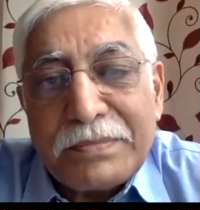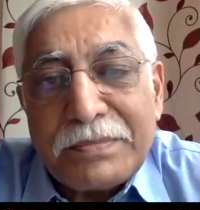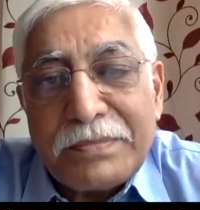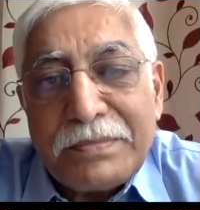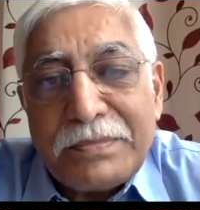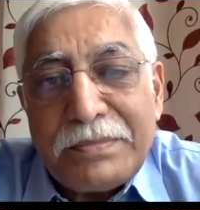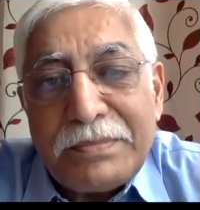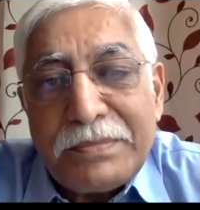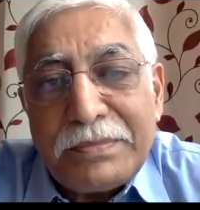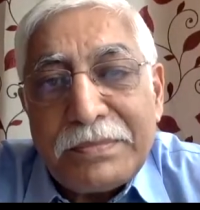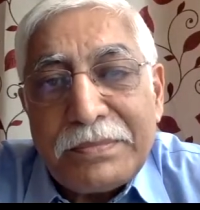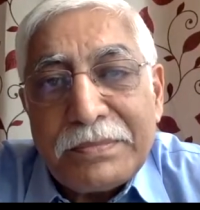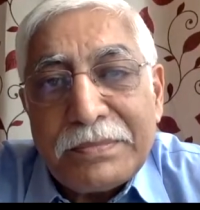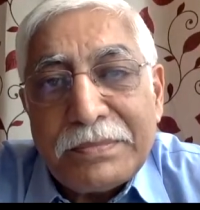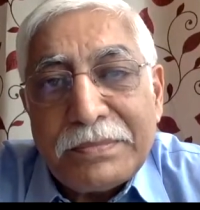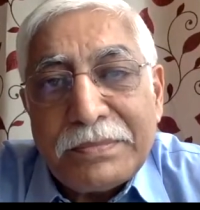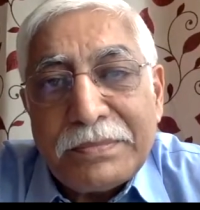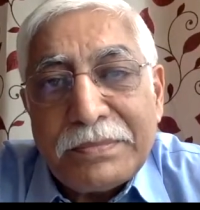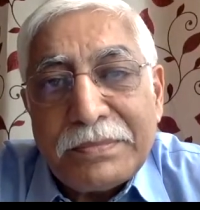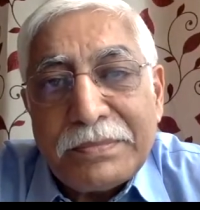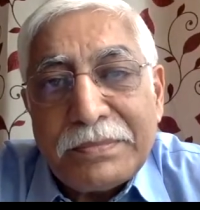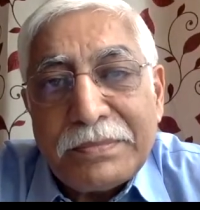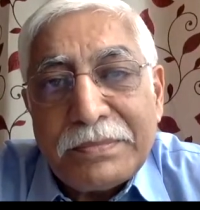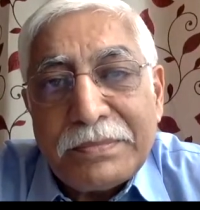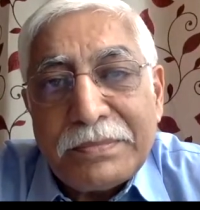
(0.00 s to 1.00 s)

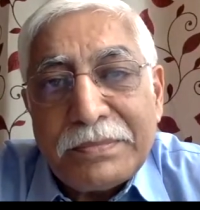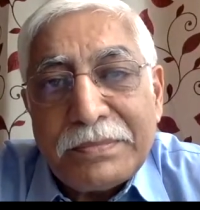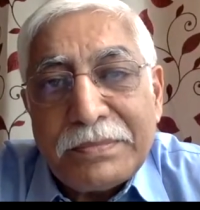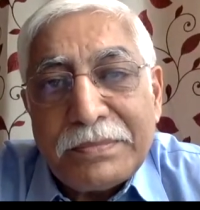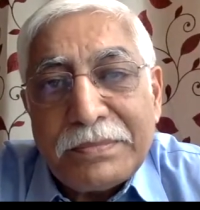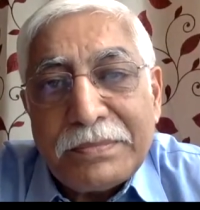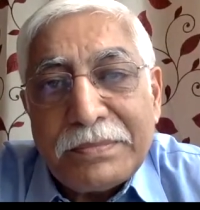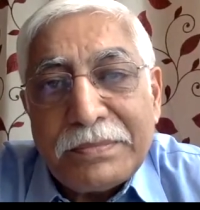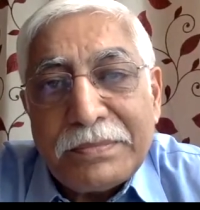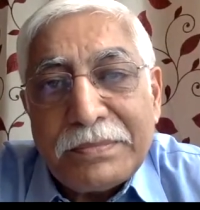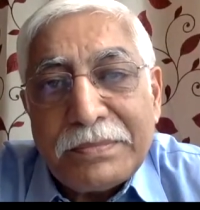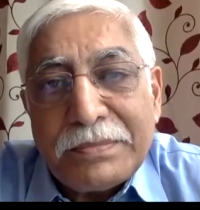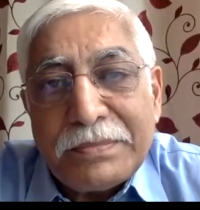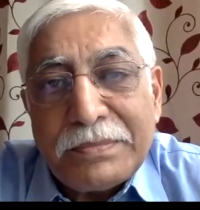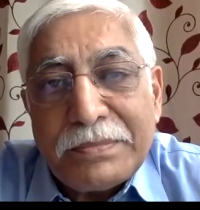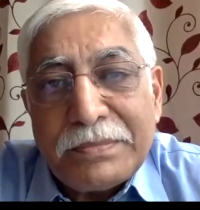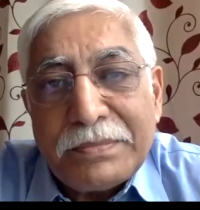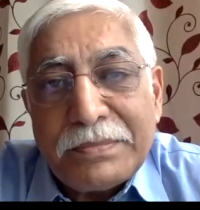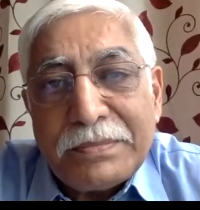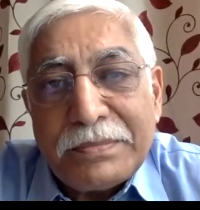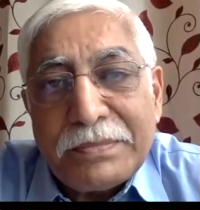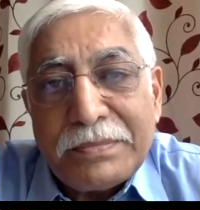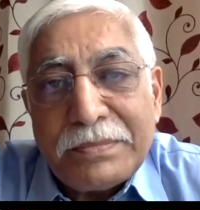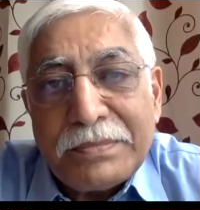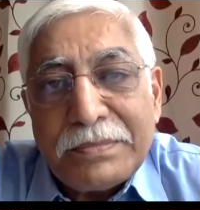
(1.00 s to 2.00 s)

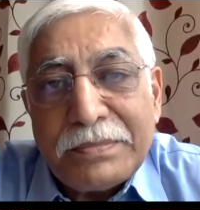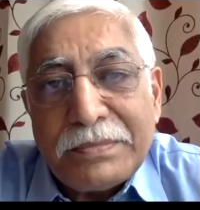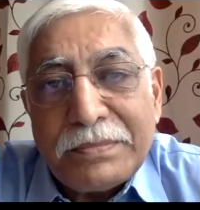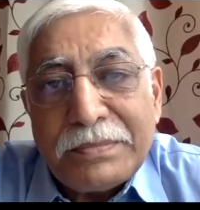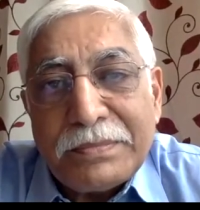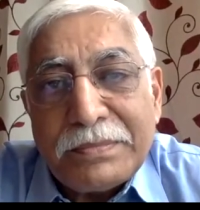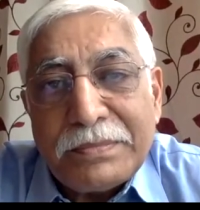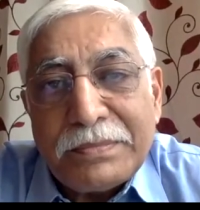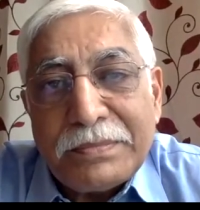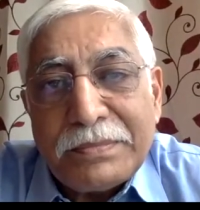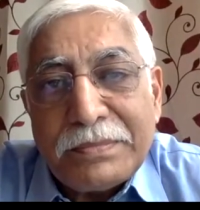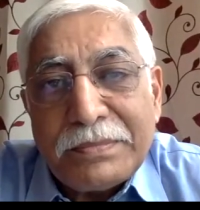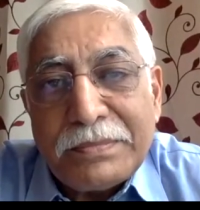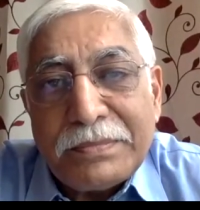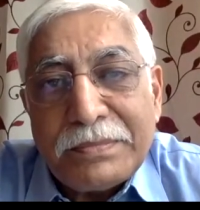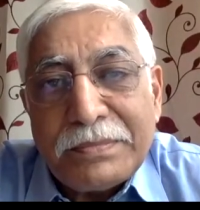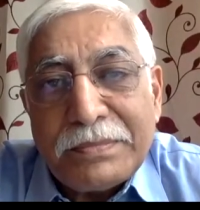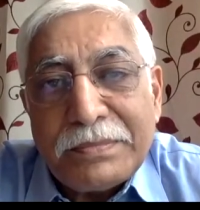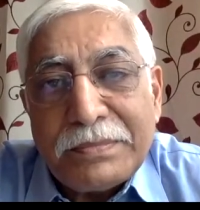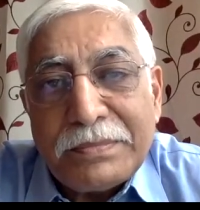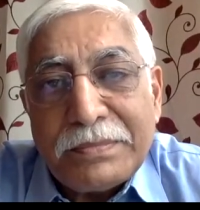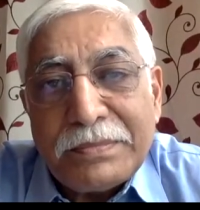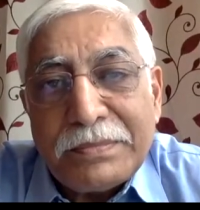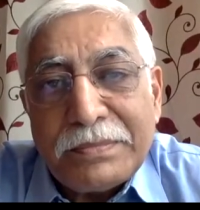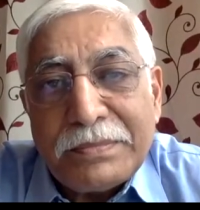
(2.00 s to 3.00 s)

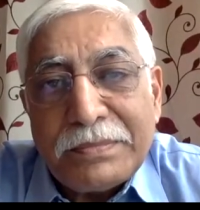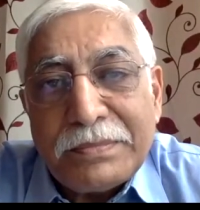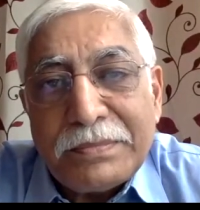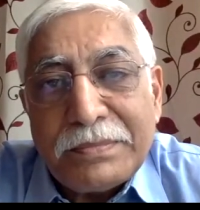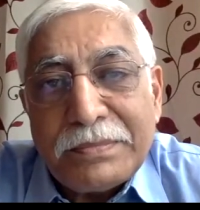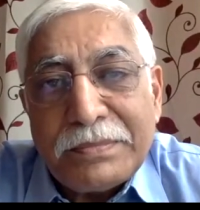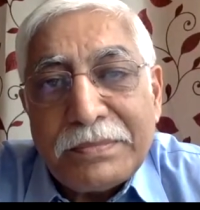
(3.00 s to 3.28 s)
(not speaking)